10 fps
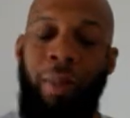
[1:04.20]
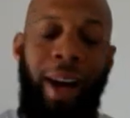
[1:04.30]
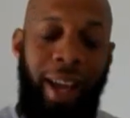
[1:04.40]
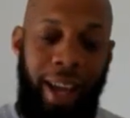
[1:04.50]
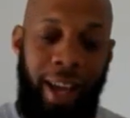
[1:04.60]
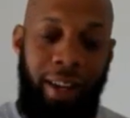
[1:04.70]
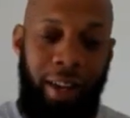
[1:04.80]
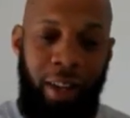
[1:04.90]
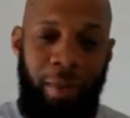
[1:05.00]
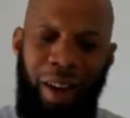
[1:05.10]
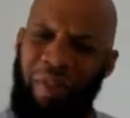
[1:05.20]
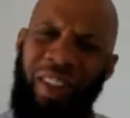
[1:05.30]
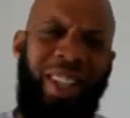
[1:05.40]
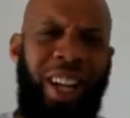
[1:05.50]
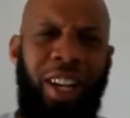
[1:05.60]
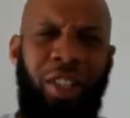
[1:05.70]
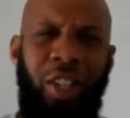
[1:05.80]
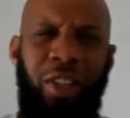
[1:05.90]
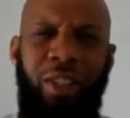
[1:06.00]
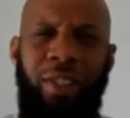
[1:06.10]
I had about 59
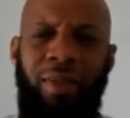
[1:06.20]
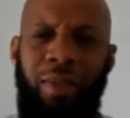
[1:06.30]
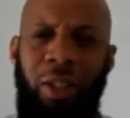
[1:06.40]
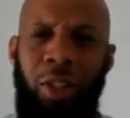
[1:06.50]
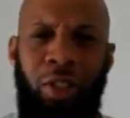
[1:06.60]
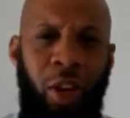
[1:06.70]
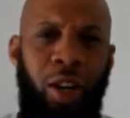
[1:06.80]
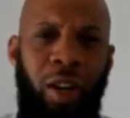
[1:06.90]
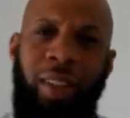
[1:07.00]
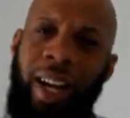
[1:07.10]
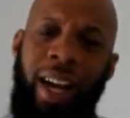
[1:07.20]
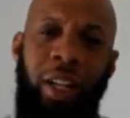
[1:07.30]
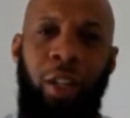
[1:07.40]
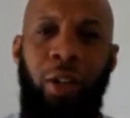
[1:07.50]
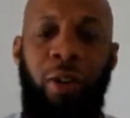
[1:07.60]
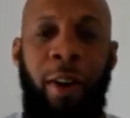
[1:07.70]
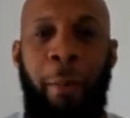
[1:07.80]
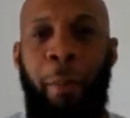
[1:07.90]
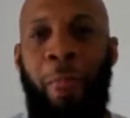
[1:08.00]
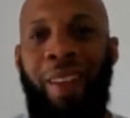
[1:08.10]
shirts, starting off, that I had to do.
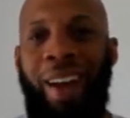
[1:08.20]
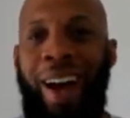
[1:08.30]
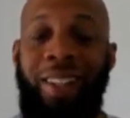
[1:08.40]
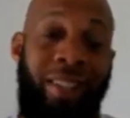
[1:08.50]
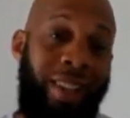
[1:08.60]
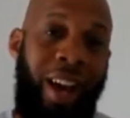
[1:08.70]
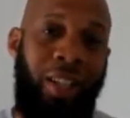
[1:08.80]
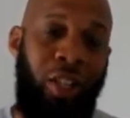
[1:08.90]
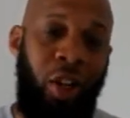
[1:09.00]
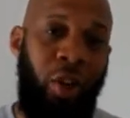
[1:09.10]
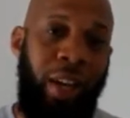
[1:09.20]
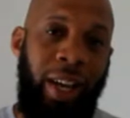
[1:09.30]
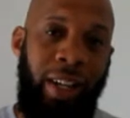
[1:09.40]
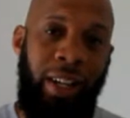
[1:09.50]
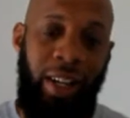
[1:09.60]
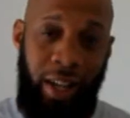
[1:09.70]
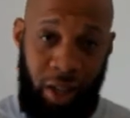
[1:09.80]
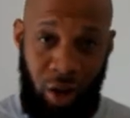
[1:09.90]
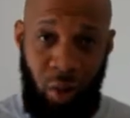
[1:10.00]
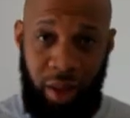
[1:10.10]
I decided to go ahead
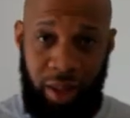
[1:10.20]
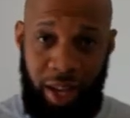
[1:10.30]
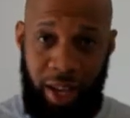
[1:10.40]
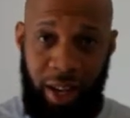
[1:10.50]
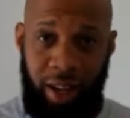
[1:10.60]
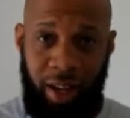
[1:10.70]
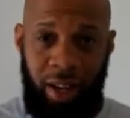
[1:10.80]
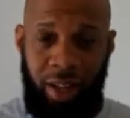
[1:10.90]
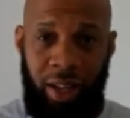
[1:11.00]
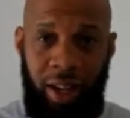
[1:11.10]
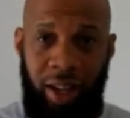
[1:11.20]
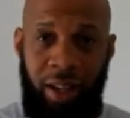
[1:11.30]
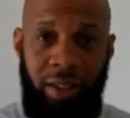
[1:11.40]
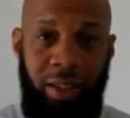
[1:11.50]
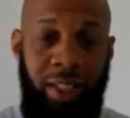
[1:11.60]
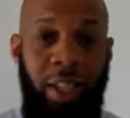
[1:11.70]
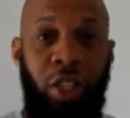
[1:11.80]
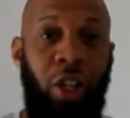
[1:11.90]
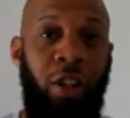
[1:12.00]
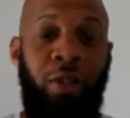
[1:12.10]
and go with a
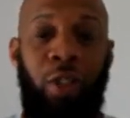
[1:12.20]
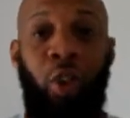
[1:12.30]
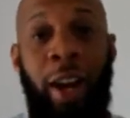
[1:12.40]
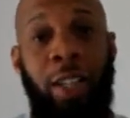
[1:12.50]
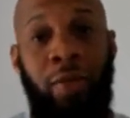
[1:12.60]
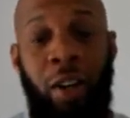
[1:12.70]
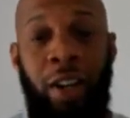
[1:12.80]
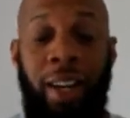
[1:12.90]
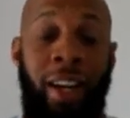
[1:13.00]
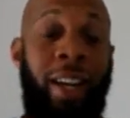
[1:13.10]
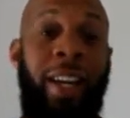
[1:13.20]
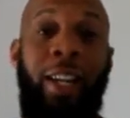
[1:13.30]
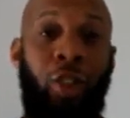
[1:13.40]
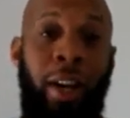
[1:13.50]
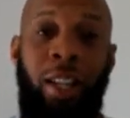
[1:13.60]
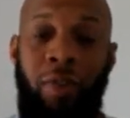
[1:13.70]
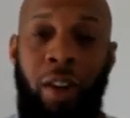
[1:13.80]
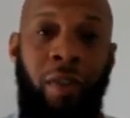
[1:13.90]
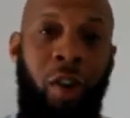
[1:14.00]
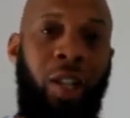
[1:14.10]
t-shirt transfer, a heat
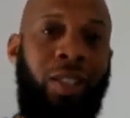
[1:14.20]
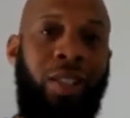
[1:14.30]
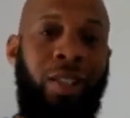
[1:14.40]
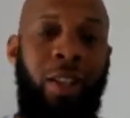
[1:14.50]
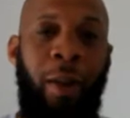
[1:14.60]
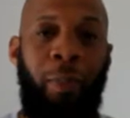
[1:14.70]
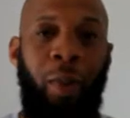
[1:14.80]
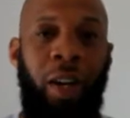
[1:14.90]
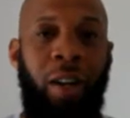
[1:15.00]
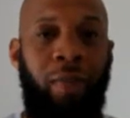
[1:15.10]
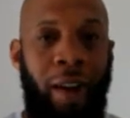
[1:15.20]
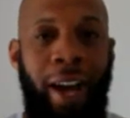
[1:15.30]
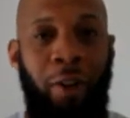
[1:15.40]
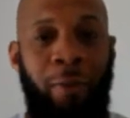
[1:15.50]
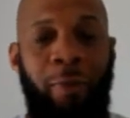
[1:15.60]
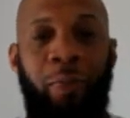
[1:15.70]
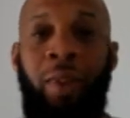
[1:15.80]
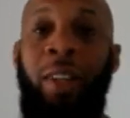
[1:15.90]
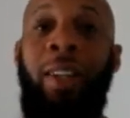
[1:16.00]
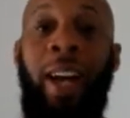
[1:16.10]
transfer versus vinyl.
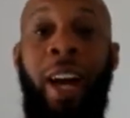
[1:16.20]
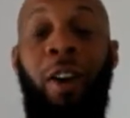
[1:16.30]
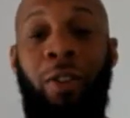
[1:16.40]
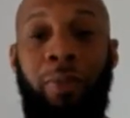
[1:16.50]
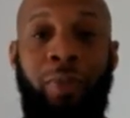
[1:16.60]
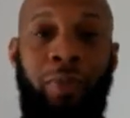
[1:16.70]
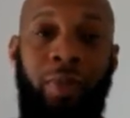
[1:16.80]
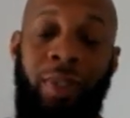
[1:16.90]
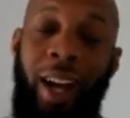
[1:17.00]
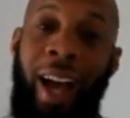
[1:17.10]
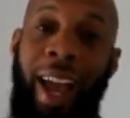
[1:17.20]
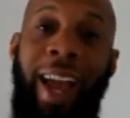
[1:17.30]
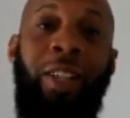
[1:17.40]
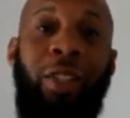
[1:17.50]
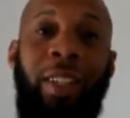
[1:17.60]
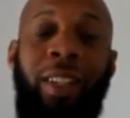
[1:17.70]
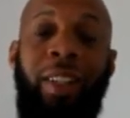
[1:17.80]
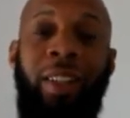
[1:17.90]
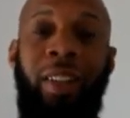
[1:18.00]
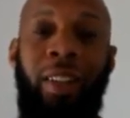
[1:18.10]
Now, I
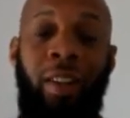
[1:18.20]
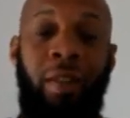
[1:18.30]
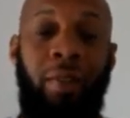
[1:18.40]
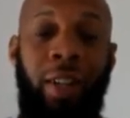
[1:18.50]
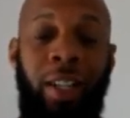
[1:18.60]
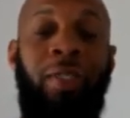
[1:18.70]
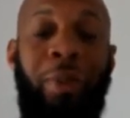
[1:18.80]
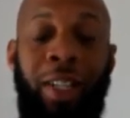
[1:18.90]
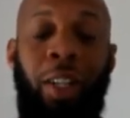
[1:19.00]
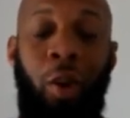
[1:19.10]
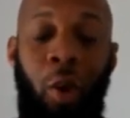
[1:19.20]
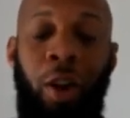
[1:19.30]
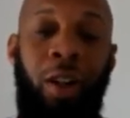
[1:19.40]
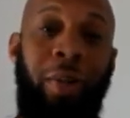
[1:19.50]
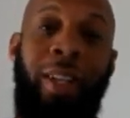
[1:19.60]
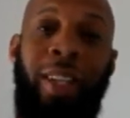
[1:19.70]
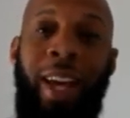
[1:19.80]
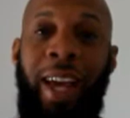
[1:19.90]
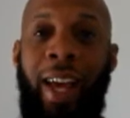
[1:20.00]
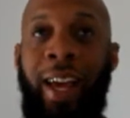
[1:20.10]
actually, for this particular order, because
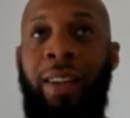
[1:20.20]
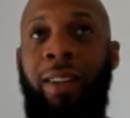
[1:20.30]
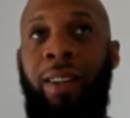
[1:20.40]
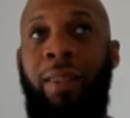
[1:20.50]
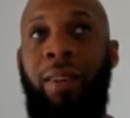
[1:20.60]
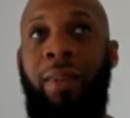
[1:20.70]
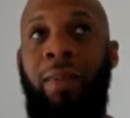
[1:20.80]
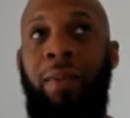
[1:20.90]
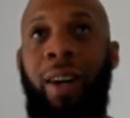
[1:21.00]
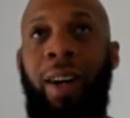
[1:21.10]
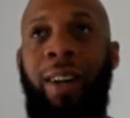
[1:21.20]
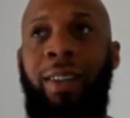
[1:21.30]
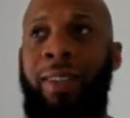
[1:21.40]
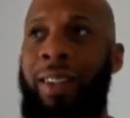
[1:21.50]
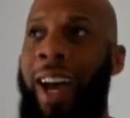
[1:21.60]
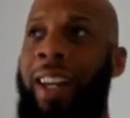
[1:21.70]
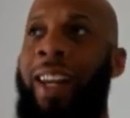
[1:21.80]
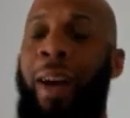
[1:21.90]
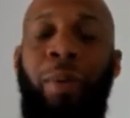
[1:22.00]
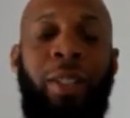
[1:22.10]
I had
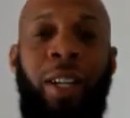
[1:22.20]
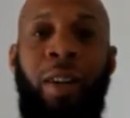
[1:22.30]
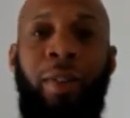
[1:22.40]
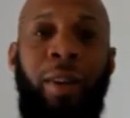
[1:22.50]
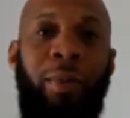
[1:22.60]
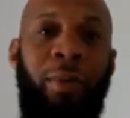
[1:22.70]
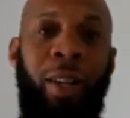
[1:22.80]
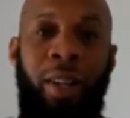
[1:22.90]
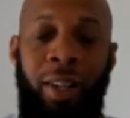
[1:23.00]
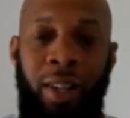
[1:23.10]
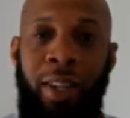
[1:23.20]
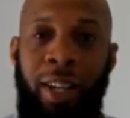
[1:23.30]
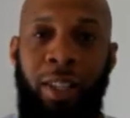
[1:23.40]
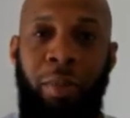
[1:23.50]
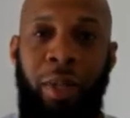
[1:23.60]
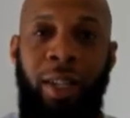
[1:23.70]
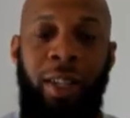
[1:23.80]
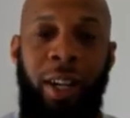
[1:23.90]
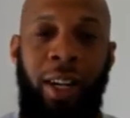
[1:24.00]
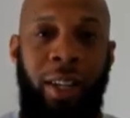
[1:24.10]
99% of them needed to be
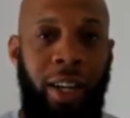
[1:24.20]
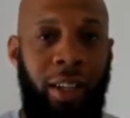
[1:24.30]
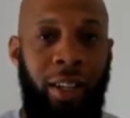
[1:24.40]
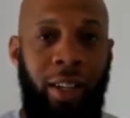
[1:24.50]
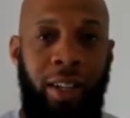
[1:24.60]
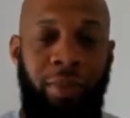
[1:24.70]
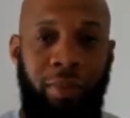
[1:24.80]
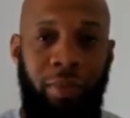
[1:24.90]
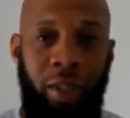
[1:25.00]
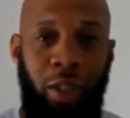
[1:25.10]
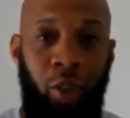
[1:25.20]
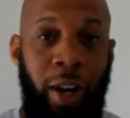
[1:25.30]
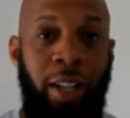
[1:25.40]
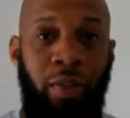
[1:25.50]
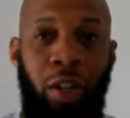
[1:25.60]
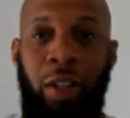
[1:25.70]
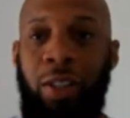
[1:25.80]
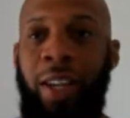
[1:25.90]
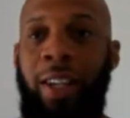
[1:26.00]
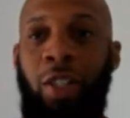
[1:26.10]
done in
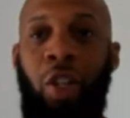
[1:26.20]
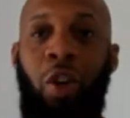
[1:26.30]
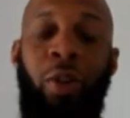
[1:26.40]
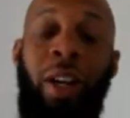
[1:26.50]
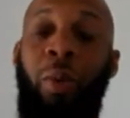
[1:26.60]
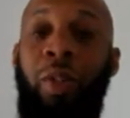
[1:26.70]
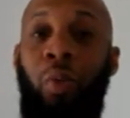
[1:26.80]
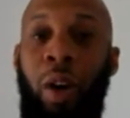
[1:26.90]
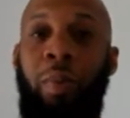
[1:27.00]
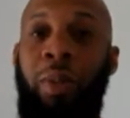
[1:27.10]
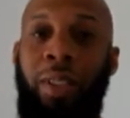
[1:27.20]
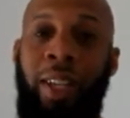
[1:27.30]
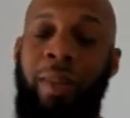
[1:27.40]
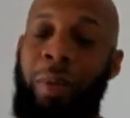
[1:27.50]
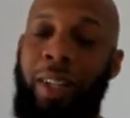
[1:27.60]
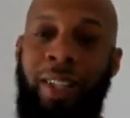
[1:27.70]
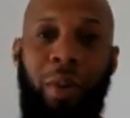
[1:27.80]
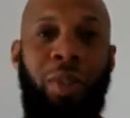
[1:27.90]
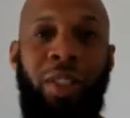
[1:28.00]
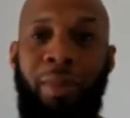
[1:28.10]
transfers, and so there was 1% because there
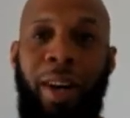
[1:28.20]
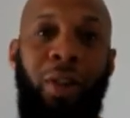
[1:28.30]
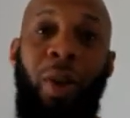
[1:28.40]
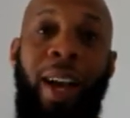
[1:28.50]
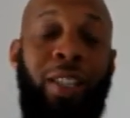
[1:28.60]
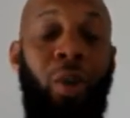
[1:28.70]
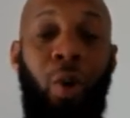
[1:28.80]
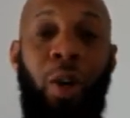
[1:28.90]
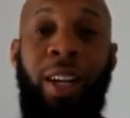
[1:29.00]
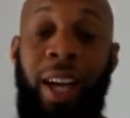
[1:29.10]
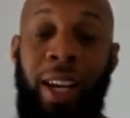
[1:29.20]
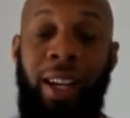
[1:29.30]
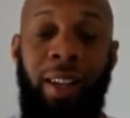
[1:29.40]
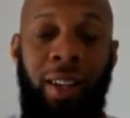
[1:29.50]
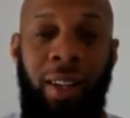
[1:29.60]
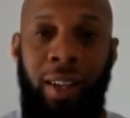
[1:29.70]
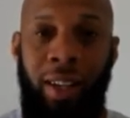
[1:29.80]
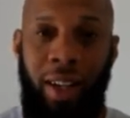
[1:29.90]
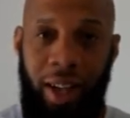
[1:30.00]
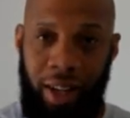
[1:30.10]
was somebody who actually ordered a
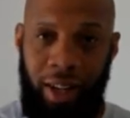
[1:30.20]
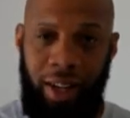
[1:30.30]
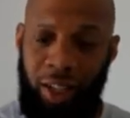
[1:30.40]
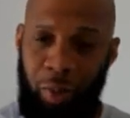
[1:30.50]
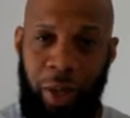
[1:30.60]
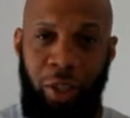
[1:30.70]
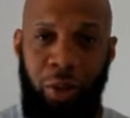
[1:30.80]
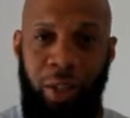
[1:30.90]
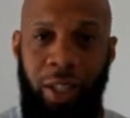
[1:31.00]
special